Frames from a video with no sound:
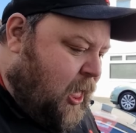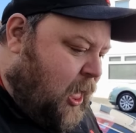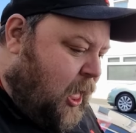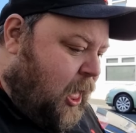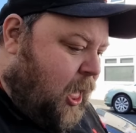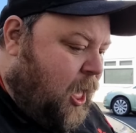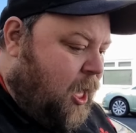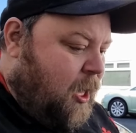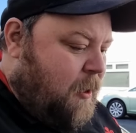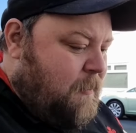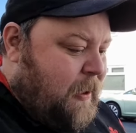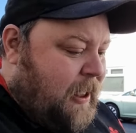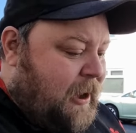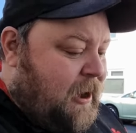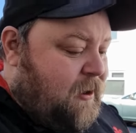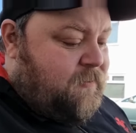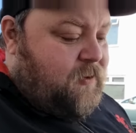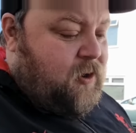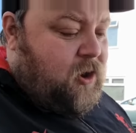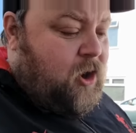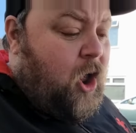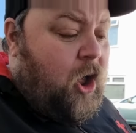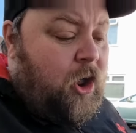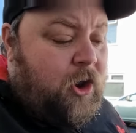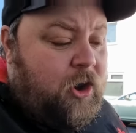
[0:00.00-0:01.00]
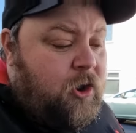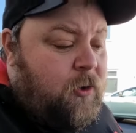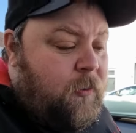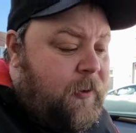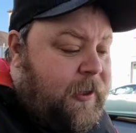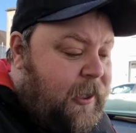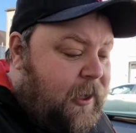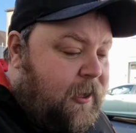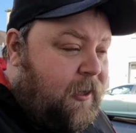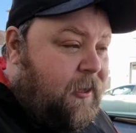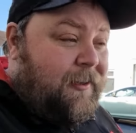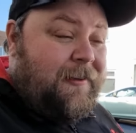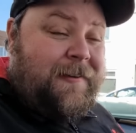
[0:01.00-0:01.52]
And if you're not new
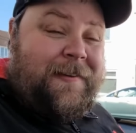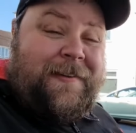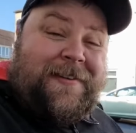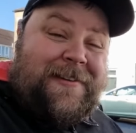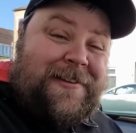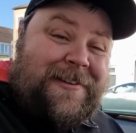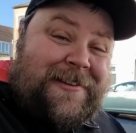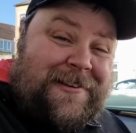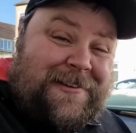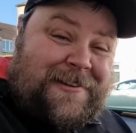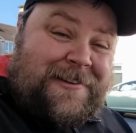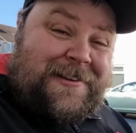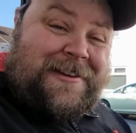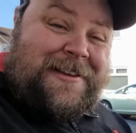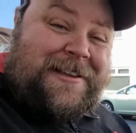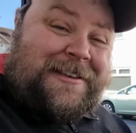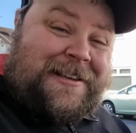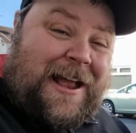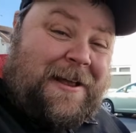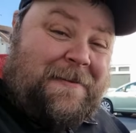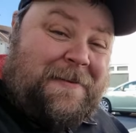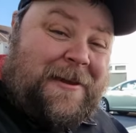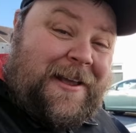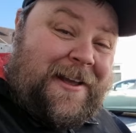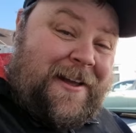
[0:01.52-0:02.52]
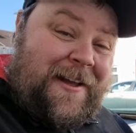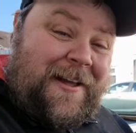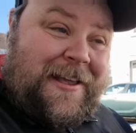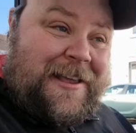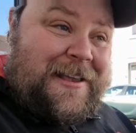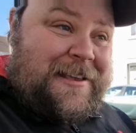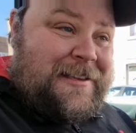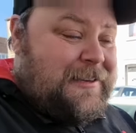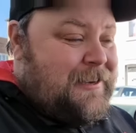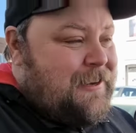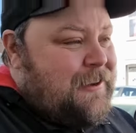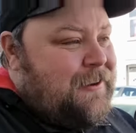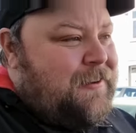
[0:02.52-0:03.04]
here, it's happening,
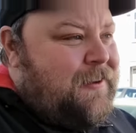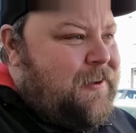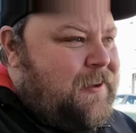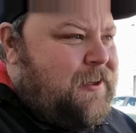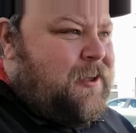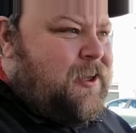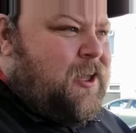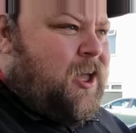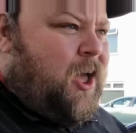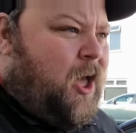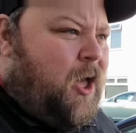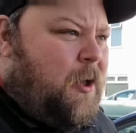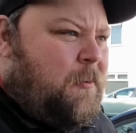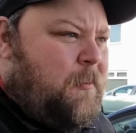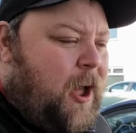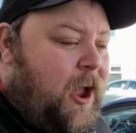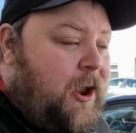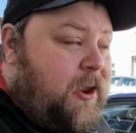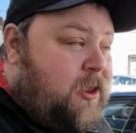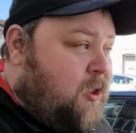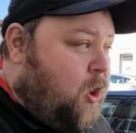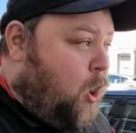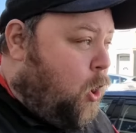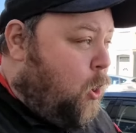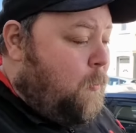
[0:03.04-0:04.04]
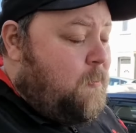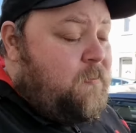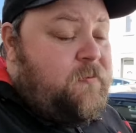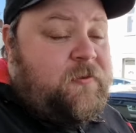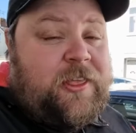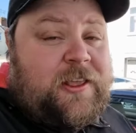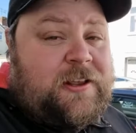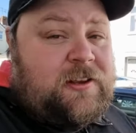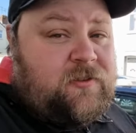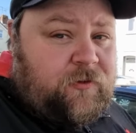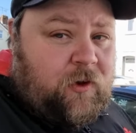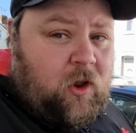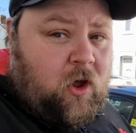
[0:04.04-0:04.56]
guys. I hope
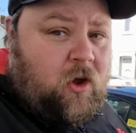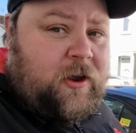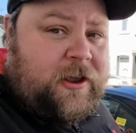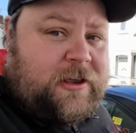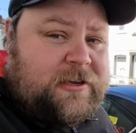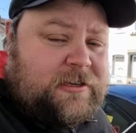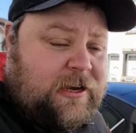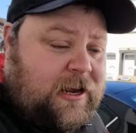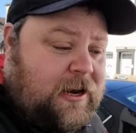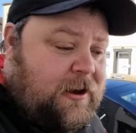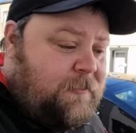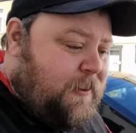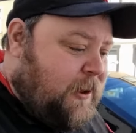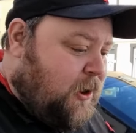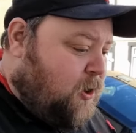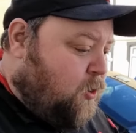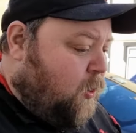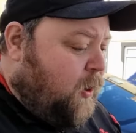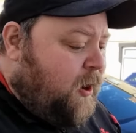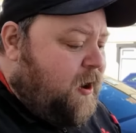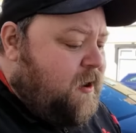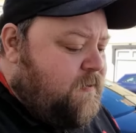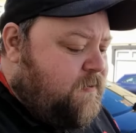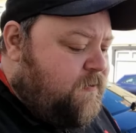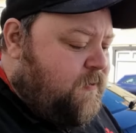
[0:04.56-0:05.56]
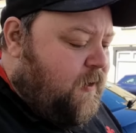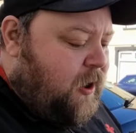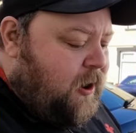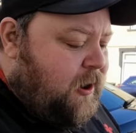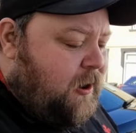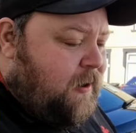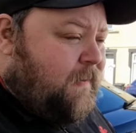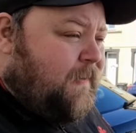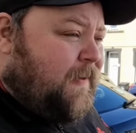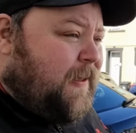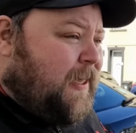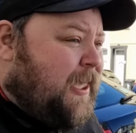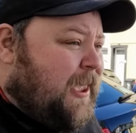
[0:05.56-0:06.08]
this vlog is going to be quite
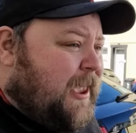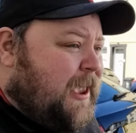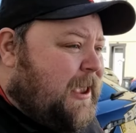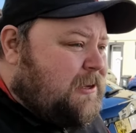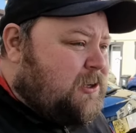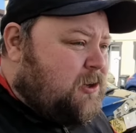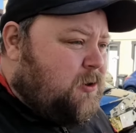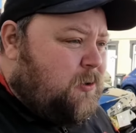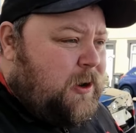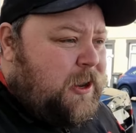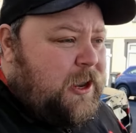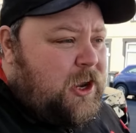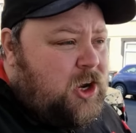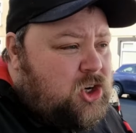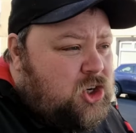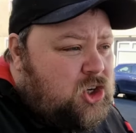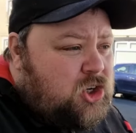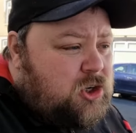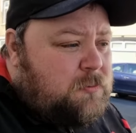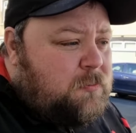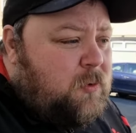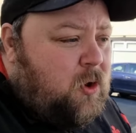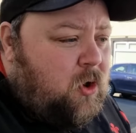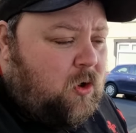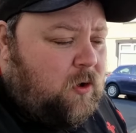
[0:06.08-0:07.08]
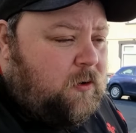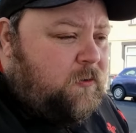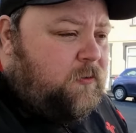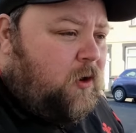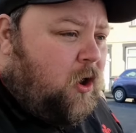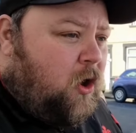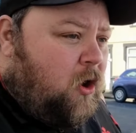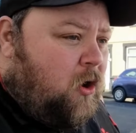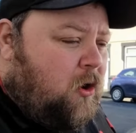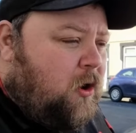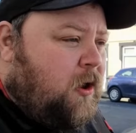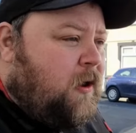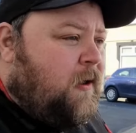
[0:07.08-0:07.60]
fun. It's only a small
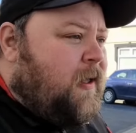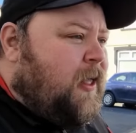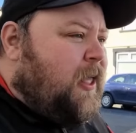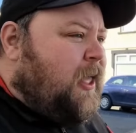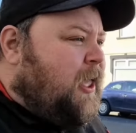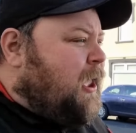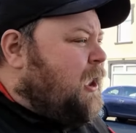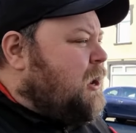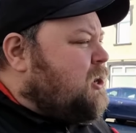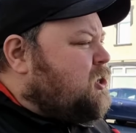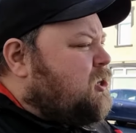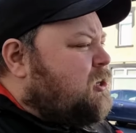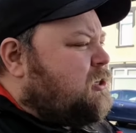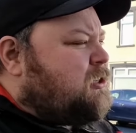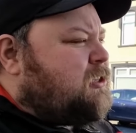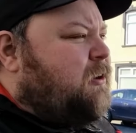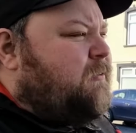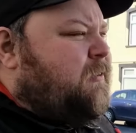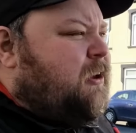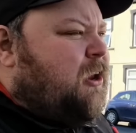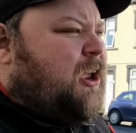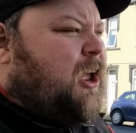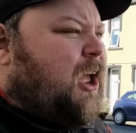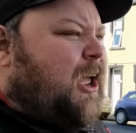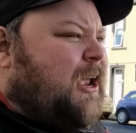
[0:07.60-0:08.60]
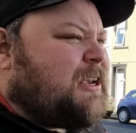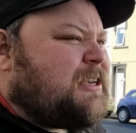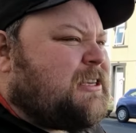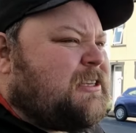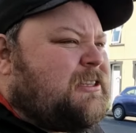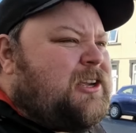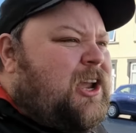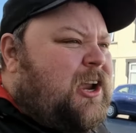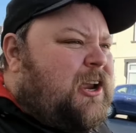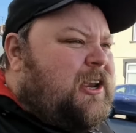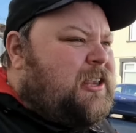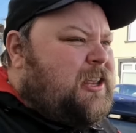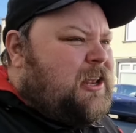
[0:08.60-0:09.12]
vlog. It's just something
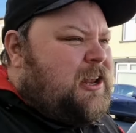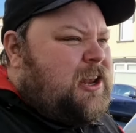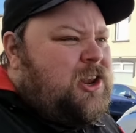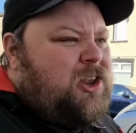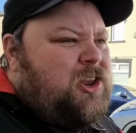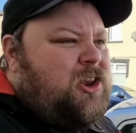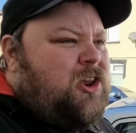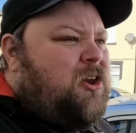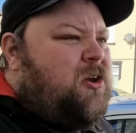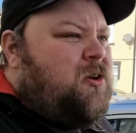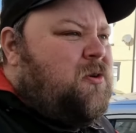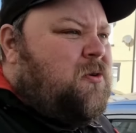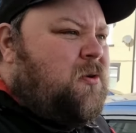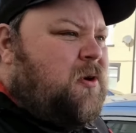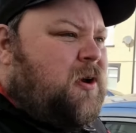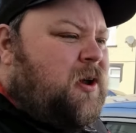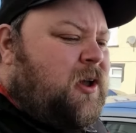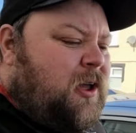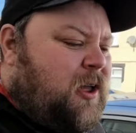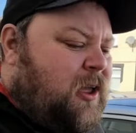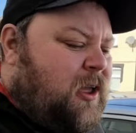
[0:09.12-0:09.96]
exciting and new.